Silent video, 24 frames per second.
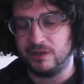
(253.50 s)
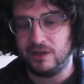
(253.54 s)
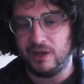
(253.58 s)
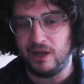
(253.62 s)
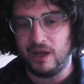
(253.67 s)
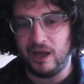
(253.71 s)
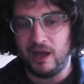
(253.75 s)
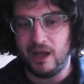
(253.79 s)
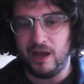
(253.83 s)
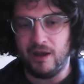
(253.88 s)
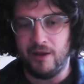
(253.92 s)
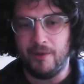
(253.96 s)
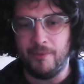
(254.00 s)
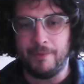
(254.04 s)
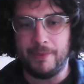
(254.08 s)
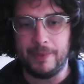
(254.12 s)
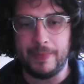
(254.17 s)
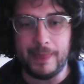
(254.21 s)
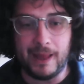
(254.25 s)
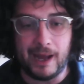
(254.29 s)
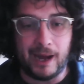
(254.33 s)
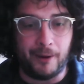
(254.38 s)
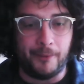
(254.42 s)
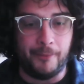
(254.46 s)
Um,
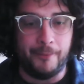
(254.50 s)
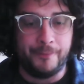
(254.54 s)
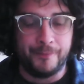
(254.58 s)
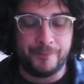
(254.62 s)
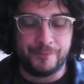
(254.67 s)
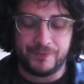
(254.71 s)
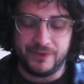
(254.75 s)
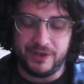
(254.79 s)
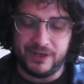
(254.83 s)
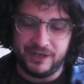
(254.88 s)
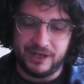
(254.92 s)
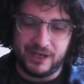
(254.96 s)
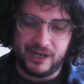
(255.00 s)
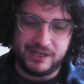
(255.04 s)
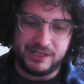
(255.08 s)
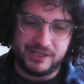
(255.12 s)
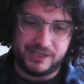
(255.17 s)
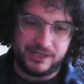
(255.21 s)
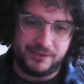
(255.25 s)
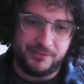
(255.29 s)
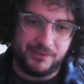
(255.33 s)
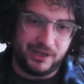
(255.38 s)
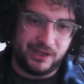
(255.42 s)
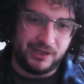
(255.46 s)
now, in
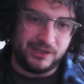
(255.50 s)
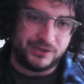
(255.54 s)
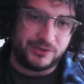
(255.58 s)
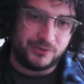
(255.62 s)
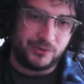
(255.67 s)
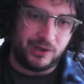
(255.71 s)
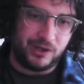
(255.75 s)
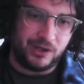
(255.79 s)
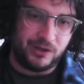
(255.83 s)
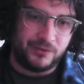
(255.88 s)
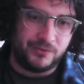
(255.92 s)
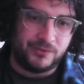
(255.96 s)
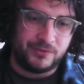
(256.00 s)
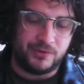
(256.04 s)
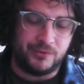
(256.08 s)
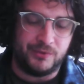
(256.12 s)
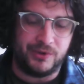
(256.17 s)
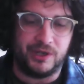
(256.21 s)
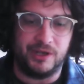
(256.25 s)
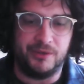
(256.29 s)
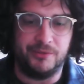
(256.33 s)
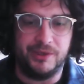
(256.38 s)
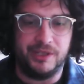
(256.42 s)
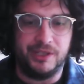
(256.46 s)
HTML as well, we're
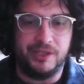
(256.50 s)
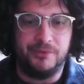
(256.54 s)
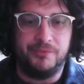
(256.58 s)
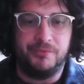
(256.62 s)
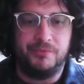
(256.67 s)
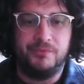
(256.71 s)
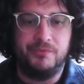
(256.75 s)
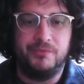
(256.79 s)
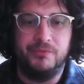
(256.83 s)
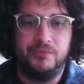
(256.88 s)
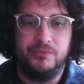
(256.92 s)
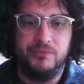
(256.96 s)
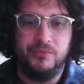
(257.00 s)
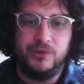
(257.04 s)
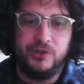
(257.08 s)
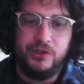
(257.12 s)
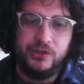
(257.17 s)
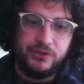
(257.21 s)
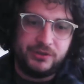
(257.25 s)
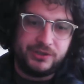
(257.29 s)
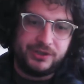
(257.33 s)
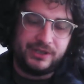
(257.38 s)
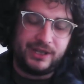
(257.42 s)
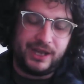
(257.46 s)
going to be
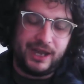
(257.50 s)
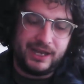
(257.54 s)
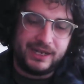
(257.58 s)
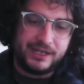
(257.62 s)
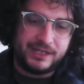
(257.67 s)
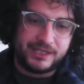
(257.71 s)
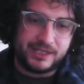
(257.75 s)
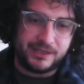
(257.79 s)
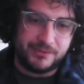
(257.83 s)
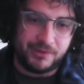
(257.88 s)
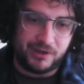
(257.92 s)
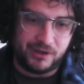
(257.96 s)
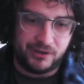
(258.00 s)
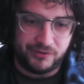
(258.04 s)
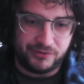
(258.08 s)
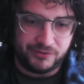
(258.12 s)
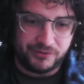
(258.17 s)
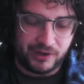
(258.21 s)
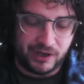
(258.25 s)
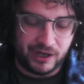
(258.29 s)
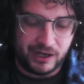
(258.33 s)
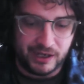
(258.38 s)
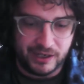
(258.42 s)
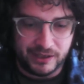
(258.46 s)
using the
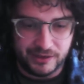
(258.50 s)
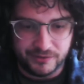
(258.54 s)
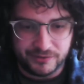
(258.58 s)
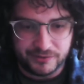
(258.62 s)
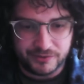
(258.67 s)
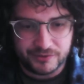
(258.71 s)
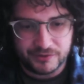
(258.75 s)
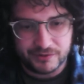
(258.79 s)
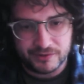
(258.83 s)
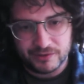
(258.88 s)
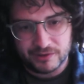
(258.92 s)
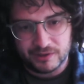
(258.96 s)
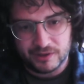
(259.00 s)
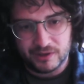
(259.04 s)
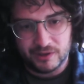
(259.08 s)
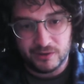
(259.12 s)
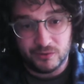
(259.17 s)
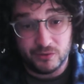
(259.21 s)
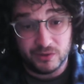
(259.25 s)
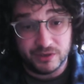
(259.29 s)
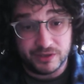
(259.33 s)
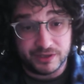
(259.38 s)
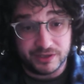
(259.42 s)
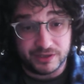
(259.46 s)
HTML5,
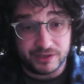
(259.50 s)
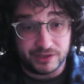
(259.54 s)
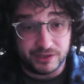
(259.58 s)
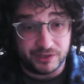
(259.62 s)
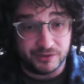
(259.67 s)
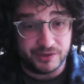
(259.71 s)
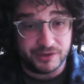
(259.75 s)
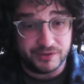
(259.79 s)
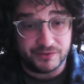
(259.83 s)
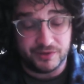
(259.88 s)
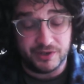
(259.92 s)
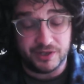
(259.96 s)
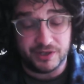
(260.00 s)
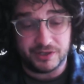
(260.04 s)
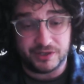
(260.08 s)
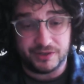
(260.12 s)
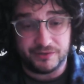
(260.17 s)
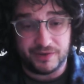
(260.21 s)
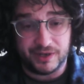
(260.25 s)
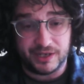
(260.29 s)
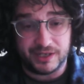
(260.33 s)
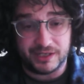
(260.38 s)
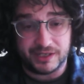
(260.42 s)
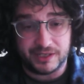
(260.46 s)
which is the newest version
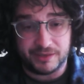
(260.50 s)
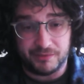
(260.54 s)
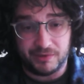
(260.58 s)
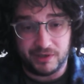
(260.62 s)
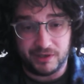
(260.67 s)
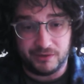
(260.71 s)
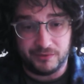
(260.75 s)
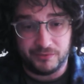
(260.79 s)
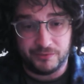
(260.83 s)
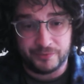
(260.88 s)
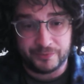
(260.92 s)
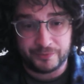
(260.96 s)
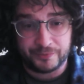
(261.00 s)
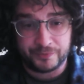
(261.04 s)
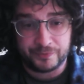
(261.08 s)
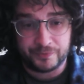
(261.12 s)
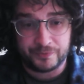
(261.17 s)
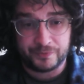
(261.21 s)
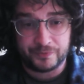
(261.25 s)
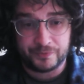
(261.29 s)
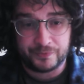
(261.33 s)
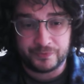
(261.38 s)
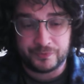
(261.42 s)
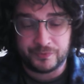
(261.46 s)
of HTML,
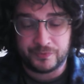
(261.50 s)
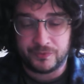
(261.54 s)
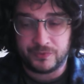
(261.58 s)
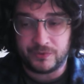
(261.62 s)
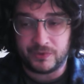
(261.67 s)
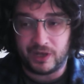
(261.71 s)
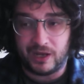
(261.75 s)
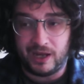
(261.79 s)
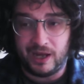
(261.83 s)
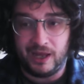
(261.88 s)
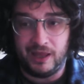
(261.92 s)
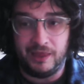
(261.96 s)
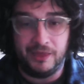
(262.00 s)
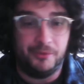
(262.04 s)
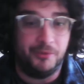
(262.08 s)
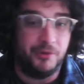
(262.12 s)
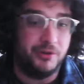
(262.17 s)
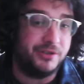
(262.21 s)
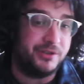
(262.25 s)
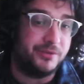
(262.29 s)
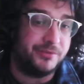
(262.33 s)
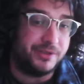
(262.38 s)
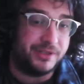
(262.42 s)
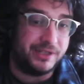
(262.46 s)
and the
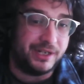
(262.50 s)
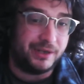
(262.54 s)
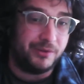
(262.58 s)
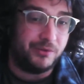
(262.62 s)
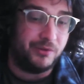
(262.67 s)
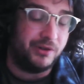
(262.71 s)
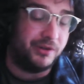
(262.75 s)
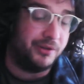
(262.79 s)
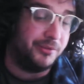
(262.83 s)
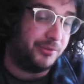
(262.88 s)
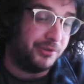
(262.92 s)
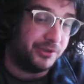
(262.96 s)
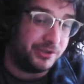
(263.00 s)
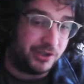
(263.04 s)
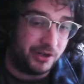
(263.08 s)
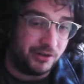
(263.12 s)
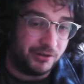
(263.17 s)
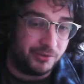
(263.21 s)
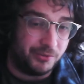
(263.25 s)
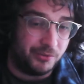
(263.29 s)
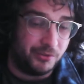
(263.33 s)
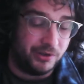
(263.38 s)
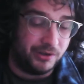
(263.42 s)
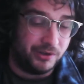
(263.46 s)
most up-to-date one, and the most
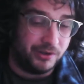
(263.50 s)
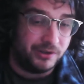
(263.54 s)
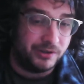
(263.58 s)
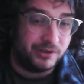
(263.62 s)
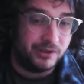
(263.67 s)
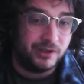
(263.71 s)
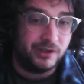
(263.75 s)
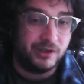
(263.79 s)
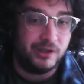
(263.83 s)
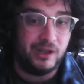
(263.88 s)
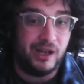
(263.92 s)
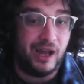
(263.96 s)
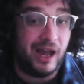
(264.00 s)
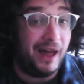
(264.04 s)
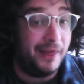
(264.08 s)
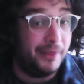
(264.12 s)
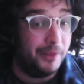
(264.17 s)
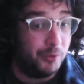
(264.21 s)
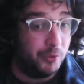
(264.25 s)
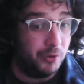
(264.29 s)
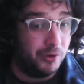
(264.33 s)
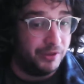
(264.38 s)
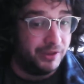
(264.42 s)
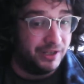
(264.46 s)
current one, and
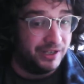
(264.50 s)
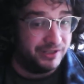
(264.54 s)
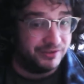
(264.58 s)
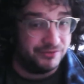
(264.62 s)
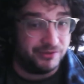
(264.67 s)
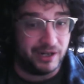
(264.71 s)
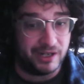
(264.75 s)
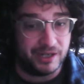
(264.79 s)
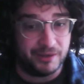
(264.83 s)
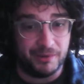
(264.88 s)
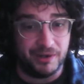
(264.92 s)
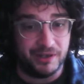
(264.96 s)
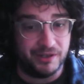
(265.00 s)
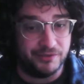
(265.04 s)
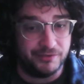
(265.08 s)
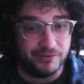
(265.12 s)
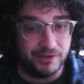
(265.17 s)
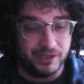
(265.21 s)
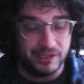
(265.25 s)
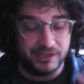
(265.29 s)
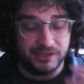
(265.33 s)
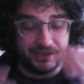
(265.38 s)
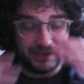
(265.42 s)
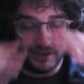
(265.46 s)
the one that is recommended
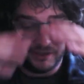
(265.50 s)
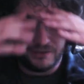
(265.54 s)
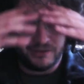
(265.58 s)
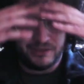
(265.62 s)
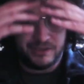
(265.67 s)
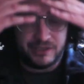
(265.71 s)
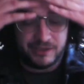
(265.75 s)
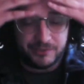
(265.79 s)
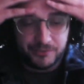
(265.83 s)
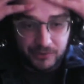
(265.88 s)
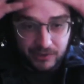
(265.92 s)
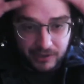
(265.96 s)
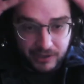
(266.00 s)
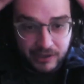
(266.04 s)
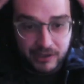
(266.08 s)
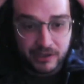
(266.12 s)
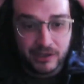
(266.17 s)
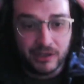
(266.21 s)
really to use at this point.